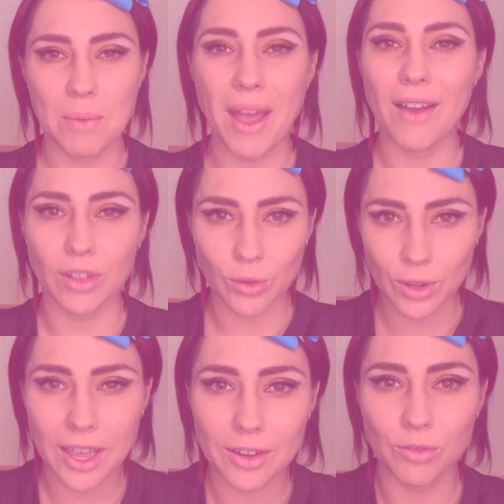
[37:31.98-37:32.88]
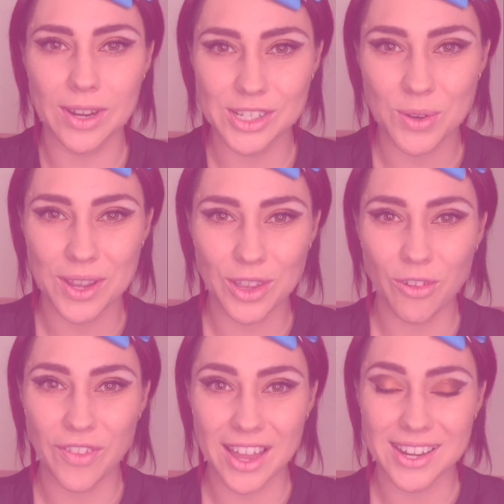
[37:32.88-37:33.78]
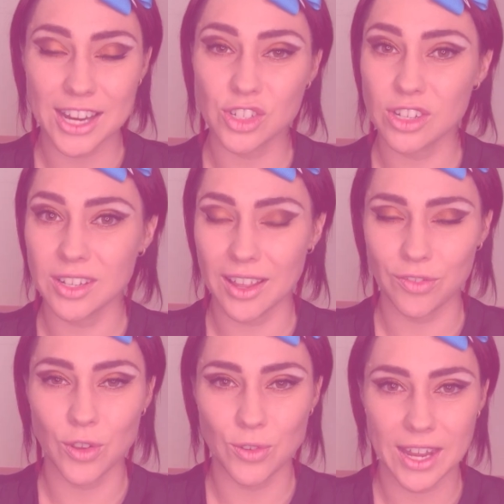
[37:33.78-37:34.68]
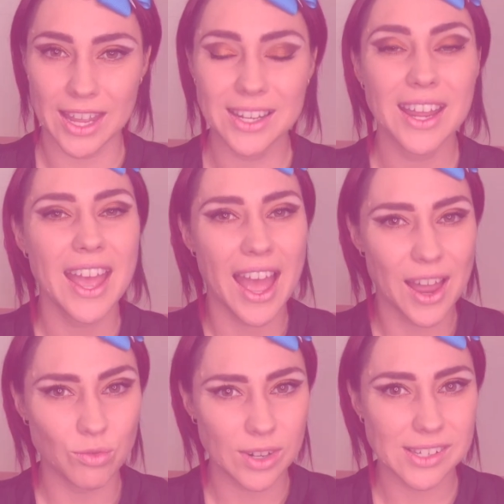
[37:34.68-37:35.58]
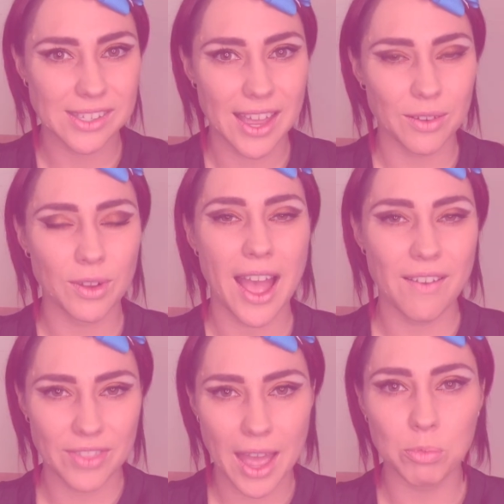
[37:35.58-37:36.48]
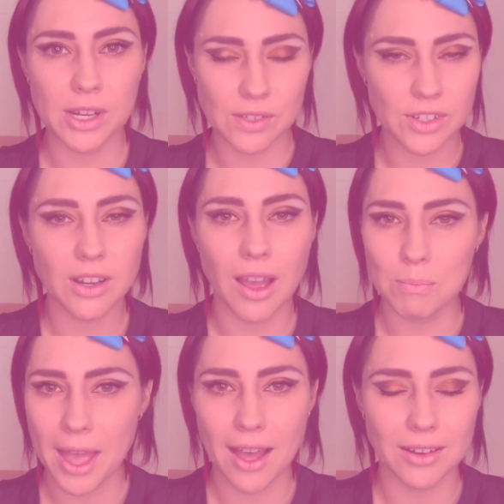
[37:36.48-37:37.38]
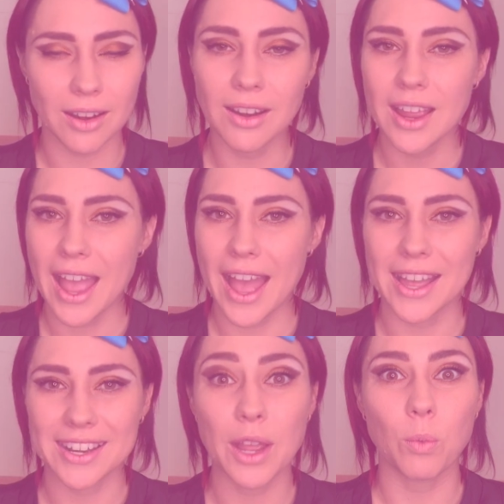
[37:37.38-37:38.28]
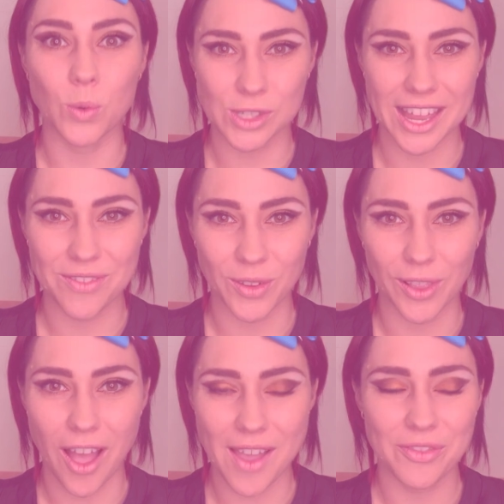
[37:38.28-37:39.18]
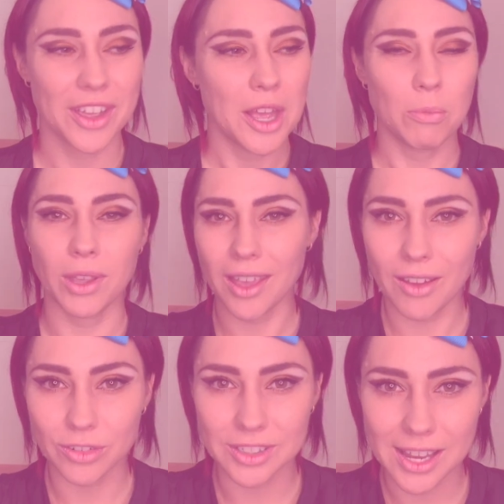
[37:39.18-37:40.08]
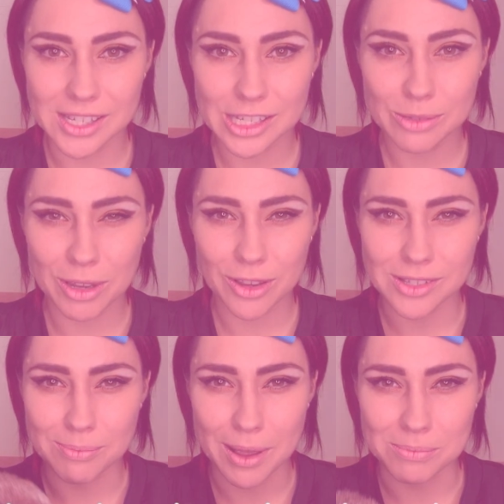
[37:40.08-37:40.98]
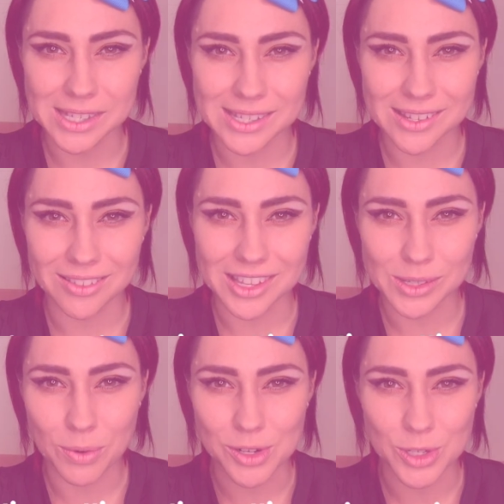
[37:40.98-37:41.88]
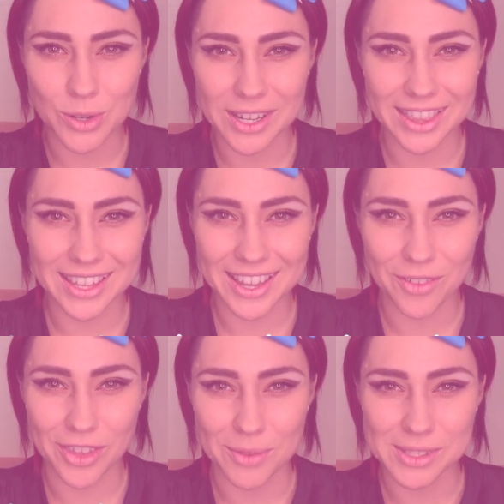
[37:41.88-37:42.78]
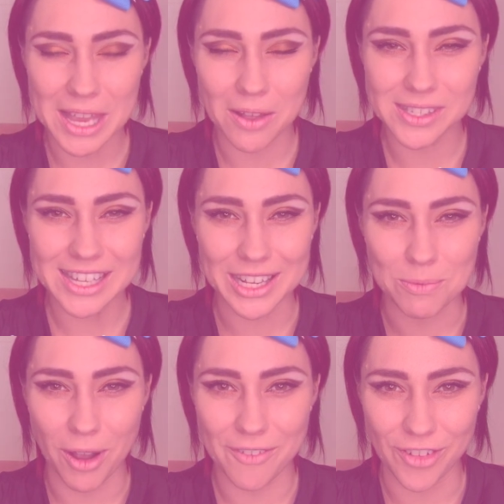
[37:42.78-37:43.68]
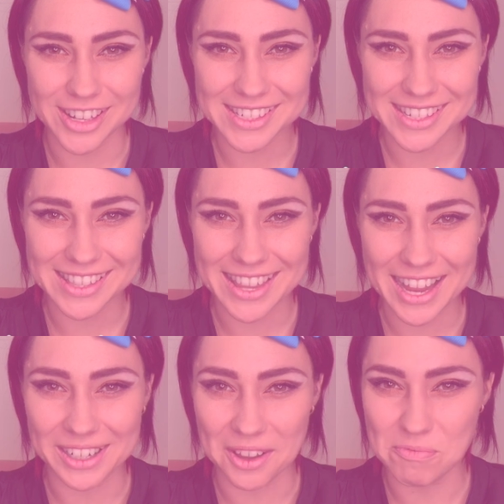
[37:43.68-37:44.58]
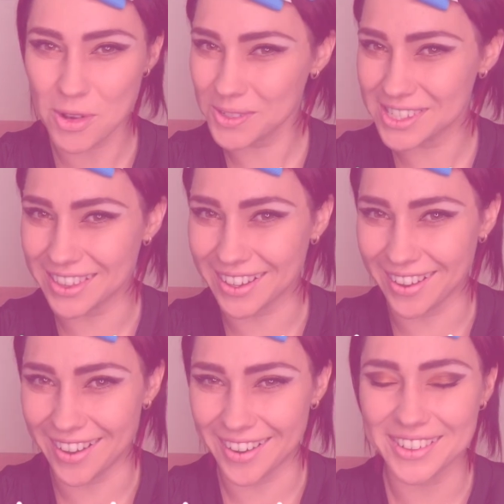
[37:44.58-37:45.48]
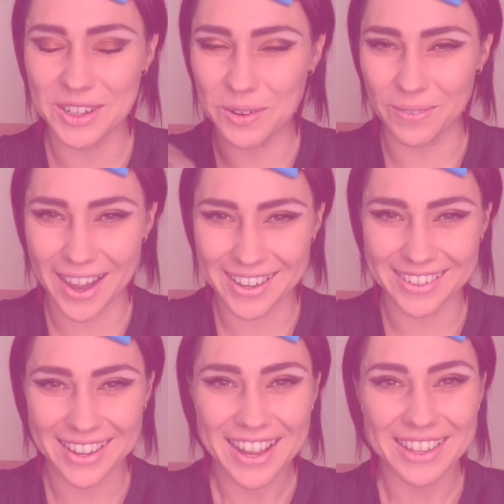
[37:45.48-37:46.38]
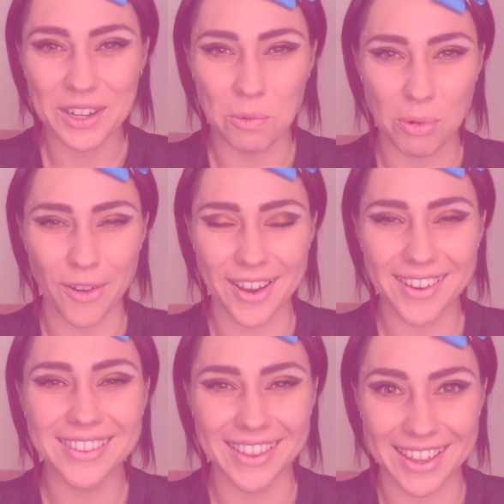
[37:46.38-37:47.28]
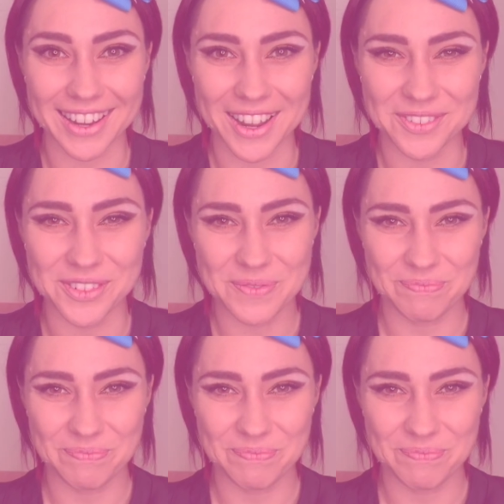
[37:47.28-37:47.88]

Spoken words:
have a look at redoing your foundation if you need, and reset, have that Press for Time powder, and it will save your life. Be careful, dancers, because mums steal this one during the year for themselves and you might find it in their glove box in the car. Great little product that they love.